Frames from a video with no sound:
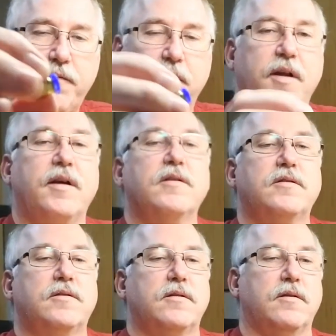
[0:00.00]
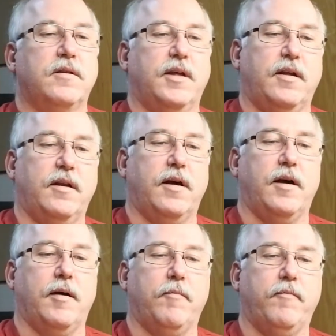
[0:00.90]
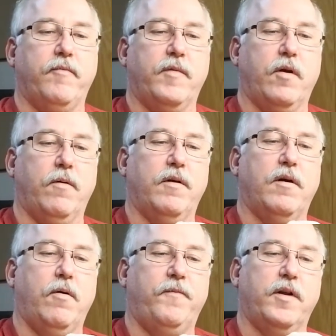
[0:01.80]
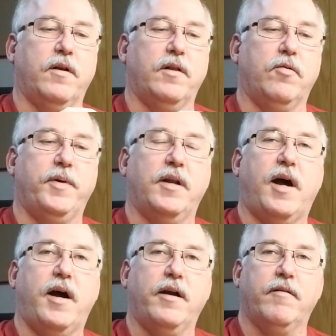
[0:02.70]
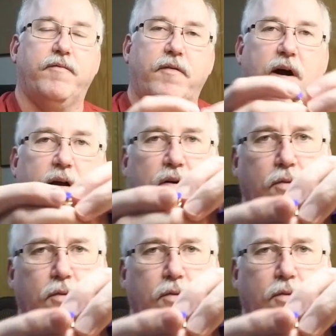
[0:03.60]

fittings that hopefully are a little bit higher